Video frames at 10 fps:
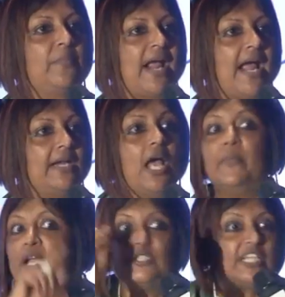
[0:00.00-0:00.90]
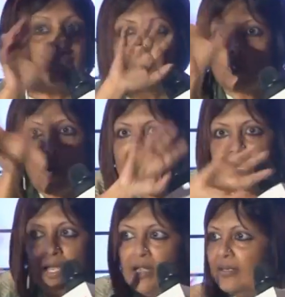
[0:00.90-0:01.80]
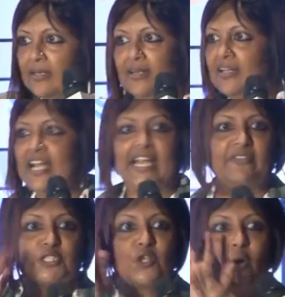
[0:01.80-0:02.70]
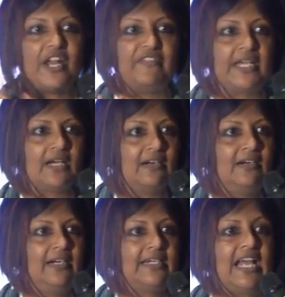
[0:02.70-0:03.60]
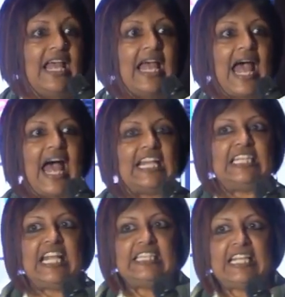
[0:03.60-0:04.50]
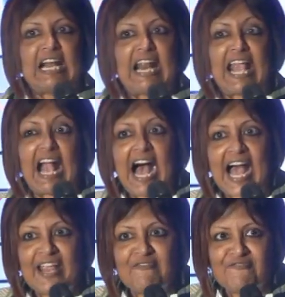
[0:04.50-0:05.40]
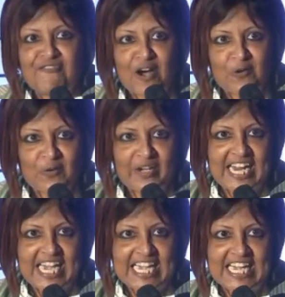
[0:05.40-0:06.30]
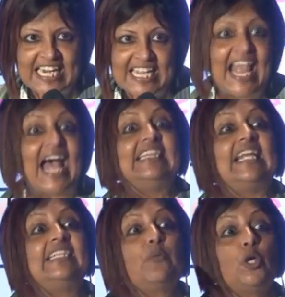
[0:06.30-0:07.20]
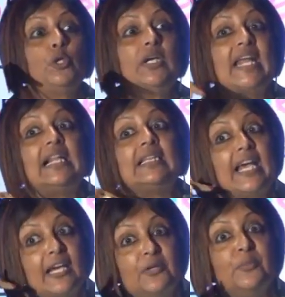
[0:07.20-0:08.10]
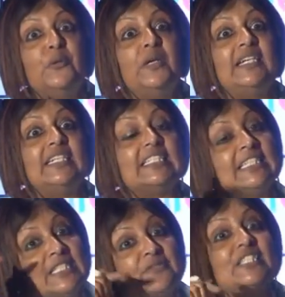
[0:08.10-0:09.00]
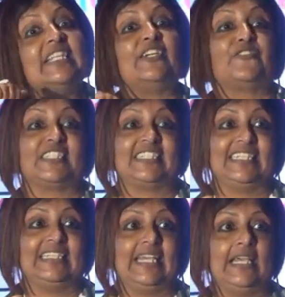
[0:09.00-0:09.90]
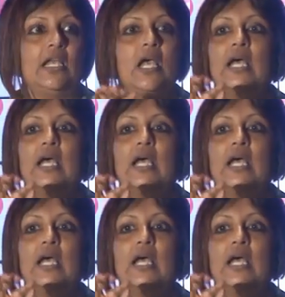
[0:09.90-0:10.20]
the brand, because it was so hidden, it was so difficult. And then they are like, I found it. And then they want to tell their communities. This was the interesting thing.